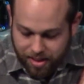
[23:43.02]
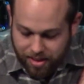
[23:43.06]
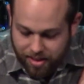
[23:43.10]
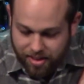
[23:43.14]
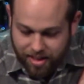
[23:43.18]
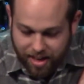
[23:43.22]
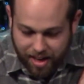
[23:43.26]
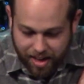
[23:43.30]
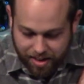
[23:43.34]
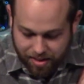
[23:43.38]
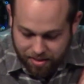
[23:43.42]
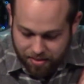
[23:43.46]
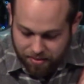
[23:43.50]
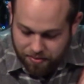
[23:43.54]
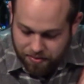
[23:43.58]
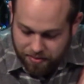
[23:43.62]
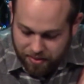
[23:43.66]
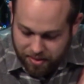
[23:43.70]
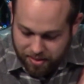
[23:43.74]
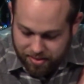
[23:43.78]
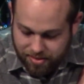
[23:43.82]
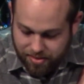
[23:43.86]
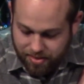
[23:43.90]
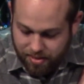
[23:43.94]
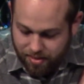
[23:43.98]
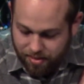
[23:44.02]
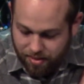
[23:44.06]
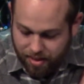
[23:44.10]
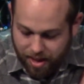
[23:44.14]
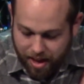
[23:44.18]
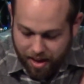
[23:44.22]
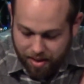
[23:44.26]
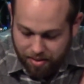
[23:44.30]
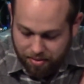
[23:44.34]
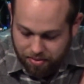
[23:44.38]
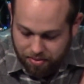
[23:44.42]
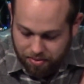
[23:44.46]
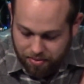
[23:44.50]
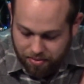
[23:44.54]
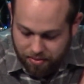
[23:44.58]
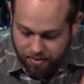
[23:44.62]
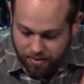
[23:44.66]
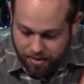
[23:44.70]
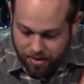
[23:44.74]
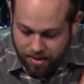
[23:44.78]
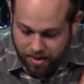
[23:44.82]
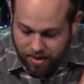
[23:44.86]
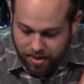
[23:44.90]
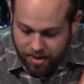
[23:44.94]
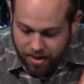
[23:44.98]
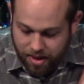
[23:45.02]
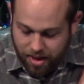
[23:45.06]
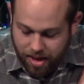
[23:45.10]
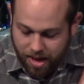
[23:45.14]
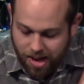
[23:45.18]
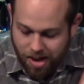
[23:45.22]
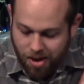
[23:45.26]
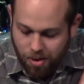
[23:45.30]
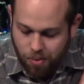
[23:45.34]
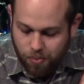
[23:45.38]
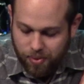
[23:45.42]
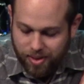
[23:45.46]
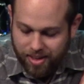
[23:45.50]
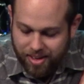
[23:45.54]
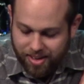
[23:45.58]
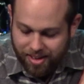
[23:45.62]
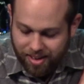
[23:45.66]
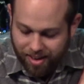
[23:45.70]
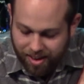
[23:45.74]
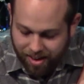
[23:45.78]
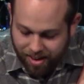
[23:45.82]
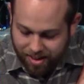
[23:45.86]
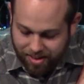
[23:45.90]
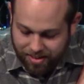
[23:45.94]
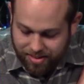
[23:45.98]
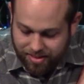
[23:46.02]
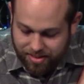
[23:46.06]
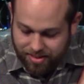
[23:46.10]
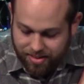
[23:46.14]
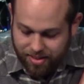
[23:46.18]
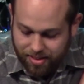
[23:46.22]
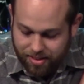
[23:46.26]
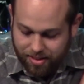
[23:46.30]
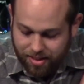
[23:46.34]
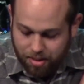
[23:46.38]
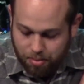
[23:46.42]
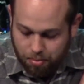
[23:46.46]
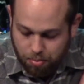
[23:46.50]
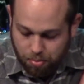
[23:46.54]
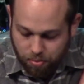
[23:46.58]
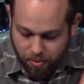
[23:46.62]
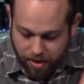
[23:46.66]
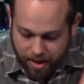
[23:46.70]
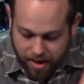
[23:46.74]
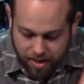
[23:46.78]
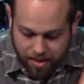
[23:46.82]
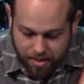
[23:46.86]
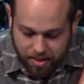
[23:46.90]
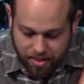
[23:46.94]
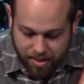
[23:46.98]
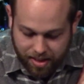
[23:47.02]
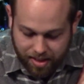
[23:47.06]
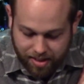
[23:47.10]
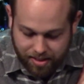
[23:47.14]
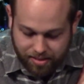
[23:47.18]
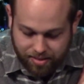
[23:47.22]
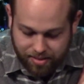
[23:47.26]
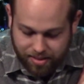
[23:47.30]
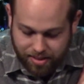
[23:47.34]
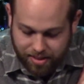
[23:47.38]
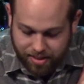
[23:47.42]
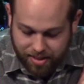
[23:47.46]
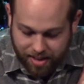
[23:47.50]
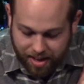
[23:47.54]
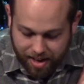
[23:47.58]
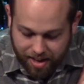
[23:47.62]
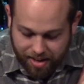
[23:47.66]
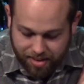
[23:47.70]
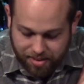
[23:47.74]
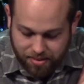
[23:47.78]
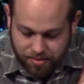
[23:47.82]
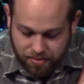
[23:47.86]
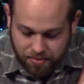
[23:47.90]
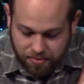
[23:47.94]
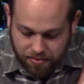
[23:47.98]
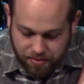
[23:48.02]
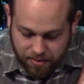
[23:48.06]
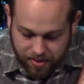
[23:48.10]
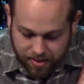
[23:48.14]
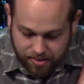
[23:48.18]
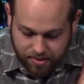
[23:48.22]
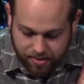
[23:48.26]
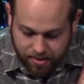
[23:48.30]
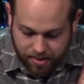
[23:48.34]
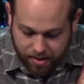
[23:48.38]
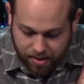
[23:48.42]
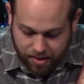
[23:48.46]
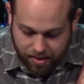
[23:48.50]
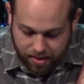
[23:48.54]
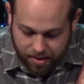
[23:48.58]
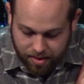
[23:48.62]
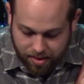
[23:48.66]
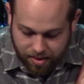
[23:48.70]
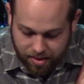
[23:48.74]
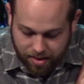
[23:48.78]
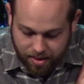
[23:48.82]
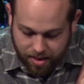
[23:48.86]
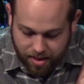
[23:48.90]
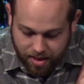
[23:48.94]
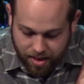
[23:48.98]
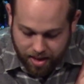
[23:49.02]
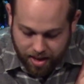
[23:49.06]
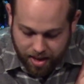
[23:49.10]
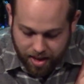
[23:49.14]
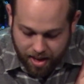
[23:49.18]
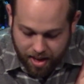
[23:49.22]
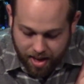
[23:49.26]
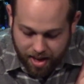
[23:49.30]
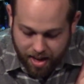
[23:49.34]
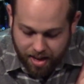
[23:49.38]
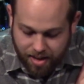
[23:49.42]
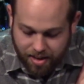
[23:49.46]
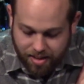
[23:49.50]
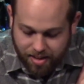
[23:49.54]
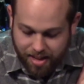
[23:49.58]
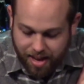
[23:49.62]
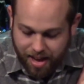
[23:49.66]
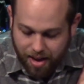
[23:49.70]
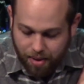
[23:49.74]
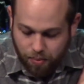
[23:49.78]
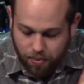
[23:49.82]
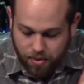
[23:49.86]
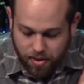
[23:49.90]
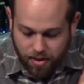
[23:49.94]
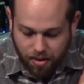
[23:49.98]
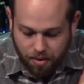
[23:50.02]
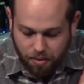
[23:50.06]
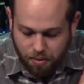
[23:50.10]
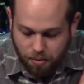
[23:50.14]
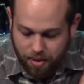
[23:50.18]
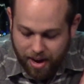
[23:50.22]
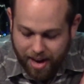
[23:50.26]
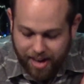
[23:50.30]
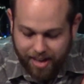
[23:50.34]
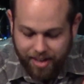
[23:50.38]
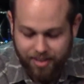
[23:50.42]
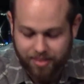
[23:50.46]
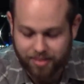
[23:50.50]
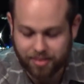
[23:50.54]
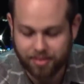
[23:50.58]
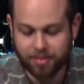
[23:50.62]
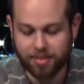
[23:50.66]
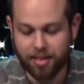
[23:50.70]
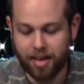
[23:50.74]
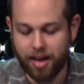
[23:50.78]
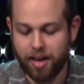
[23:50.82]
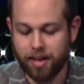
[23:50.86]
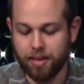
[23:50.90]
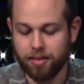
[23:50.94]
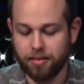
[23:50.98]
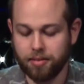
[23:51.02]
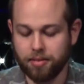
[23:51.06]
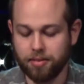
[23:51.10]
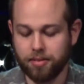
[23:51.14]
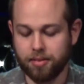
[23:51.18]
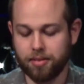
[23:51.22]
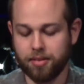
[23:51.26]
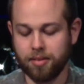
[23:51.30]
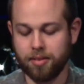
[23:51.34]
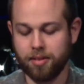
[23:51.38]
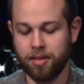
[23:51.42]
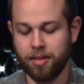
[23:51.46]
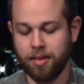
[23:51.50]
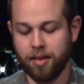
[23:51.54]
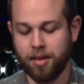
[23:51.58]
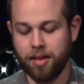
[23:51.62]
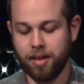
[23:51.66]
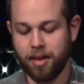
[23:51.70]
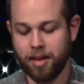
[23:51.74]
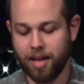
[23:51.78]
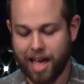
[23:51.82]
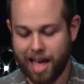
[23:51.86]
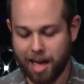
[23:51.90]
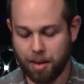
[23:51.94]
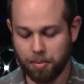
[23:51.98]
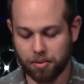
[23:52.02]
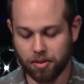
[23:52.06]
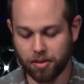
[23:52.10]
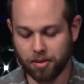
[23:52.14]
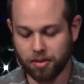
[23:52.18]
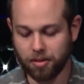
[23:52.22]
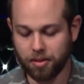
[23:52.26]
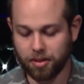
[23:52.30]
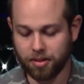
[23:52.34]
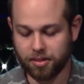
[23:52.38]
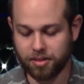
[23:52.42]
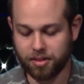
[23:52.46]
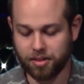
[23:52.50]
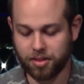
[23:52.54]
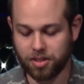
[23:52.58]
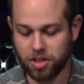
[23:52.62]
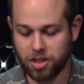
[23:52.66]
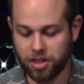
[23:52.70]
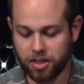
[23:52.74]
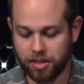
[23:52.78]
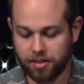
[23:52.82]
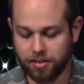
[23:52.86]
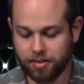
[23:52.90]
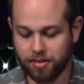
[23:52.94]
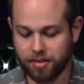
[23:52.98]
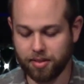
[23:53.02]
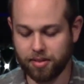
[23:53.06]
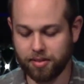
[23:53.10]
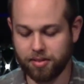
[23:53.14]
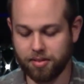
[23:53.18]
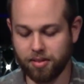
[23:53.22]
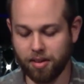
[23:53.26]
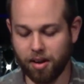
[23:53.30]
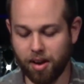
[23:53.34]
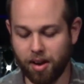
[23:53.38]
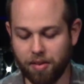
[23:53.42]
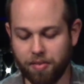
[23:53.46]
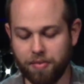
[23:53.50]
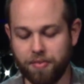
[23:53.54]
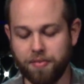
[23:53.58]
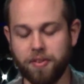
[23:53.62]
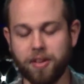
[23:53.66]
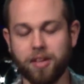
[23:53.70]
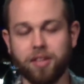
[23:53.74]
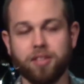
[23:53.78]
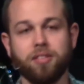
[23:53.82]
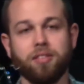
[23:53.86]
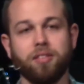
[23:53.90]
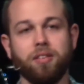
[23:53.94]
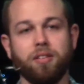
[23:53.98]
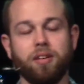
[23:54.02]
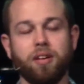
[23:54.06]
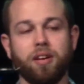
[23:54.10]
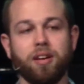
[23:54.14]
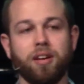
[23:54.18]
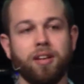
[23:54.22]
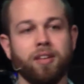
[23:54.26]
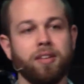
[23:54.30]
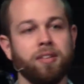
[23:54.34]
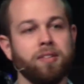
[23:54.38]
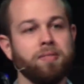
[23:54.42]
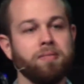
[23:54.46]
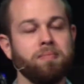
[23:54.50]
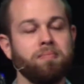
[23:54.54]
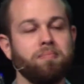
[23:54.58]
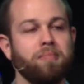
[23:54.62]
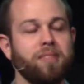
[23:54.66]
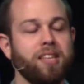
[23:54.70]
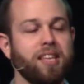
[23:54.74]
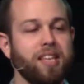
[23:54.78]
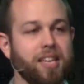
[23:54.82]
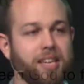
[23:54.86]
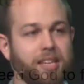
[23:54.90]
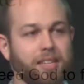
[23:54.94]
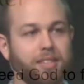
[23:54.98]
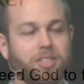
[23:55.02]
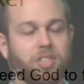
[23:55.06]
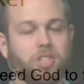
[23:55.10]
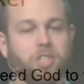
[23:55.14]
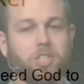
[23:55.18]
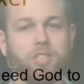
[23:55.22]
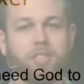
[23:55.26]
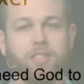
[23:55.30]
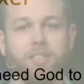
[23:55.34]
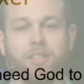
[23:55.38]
need God to fix their life. We constantly break things that God is fixing, and yet we are reconciled, able to look to Jesus, our fixer, each